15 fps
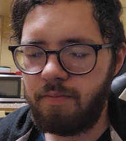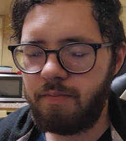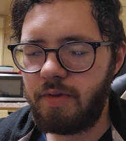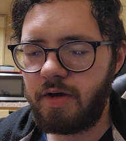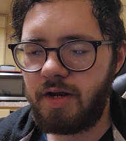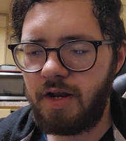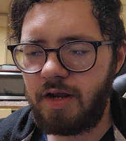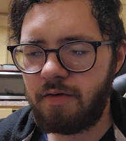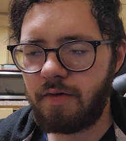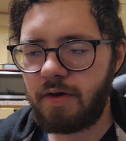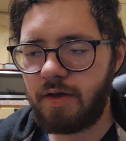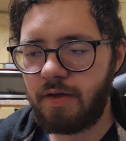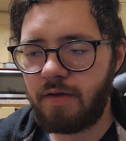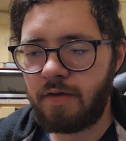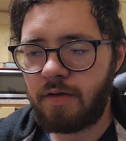
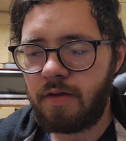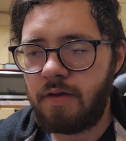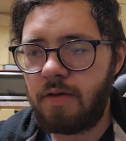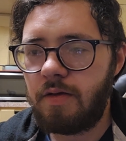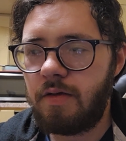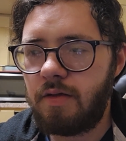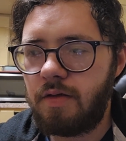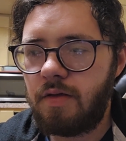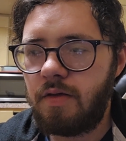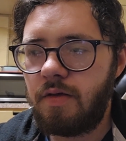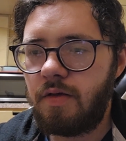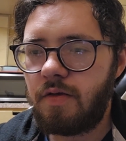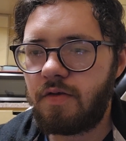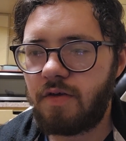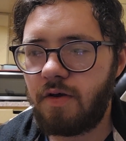anyways,
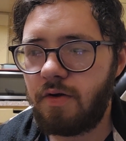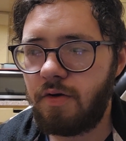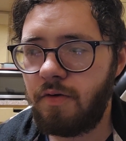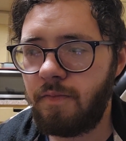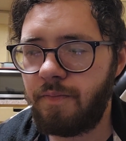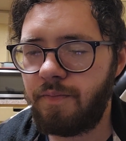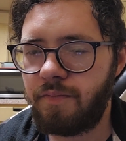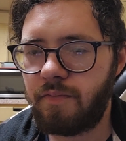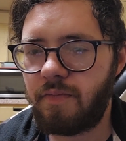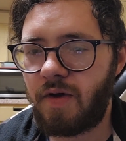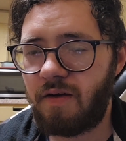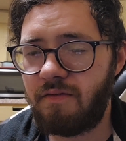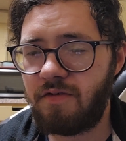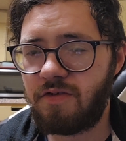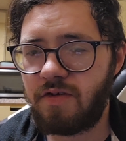so
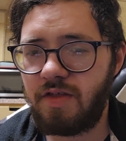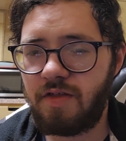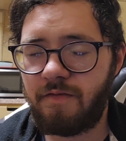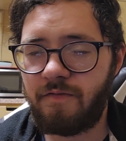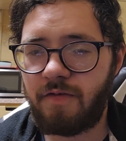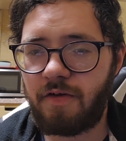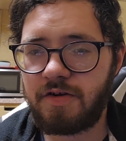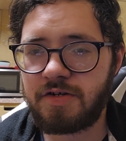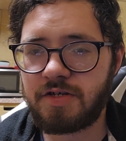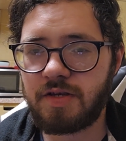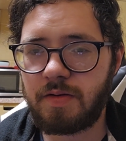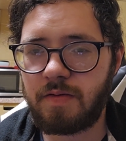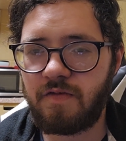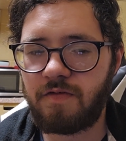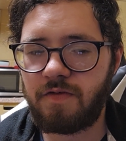obviously the
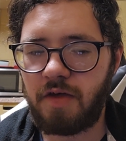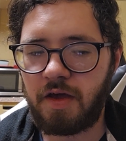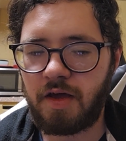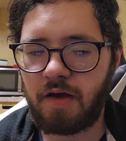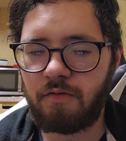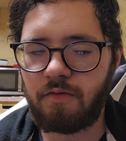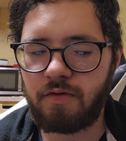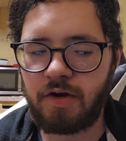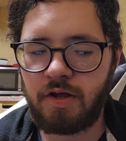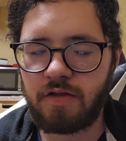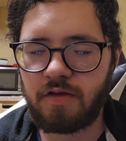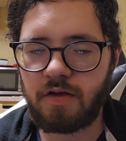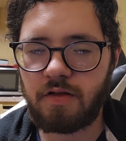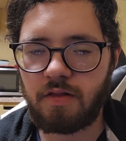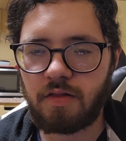first thing I
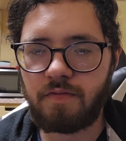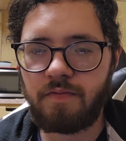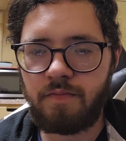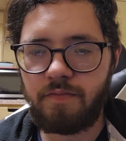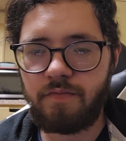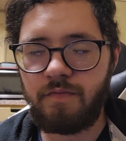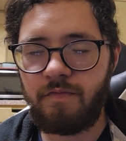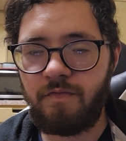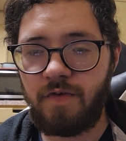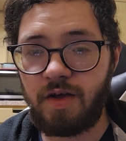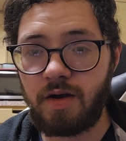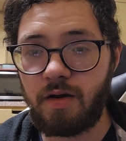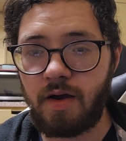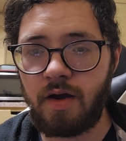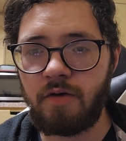wanted to
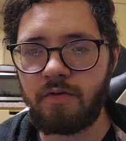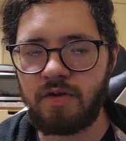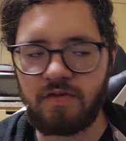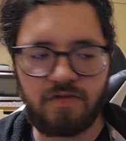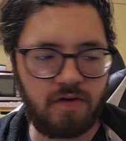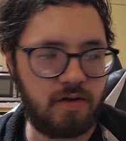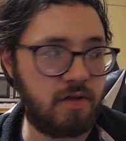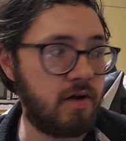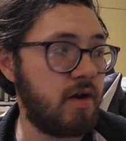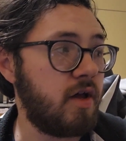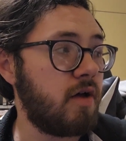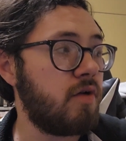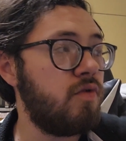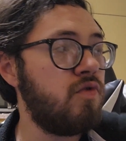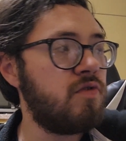figure out when I started
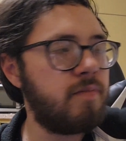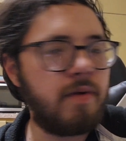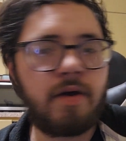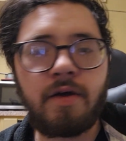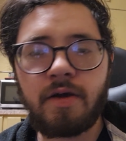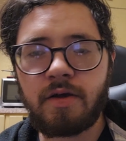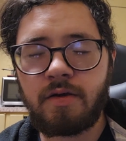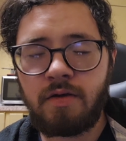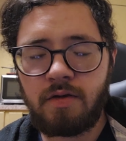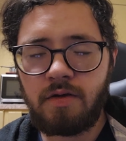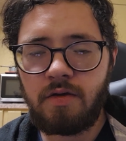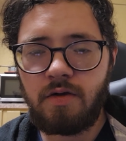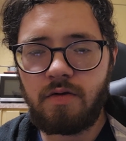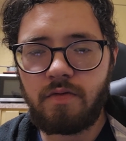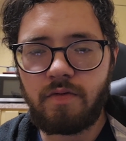learning Uzbek
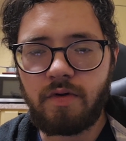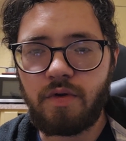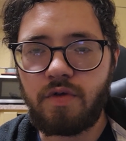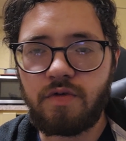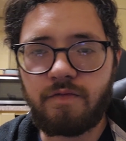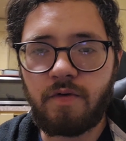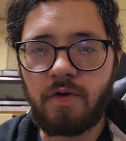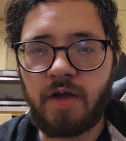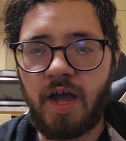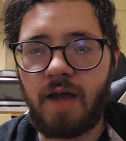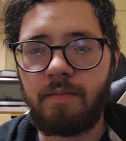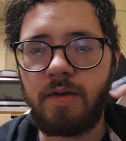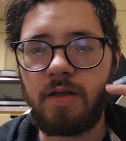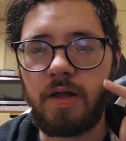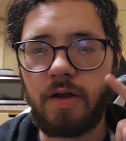was
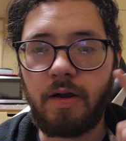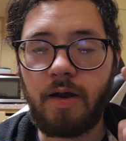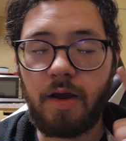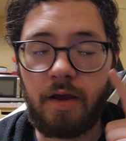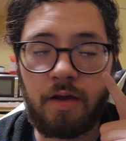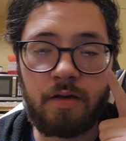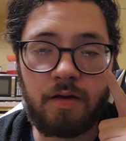vocabulary